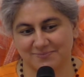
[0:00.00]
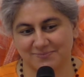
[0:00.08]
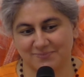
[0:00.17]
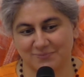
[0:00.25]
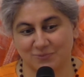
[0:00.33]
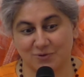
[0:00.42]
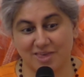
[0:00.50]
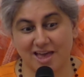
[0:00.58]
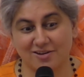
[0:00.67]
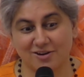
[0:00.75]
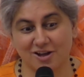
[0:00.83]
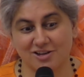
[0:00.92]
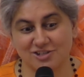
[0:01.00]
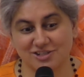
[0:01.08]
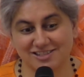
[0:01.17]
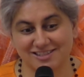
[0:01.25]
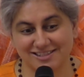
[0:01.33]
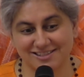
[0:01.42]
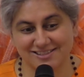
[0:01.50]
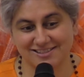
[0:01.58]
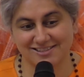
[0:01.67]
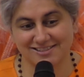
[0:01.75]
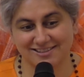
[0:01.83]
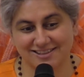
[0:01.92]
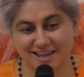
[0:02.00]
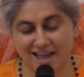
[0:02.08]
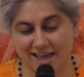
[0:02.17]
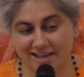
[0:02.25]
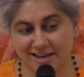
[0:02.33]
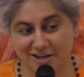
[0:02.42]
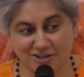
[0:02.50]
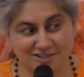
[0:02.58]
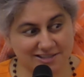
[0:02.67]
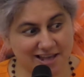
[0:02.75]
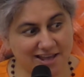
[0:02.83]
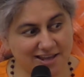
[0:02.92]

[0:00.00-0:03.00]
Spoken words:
Without consciousness, I cannot say.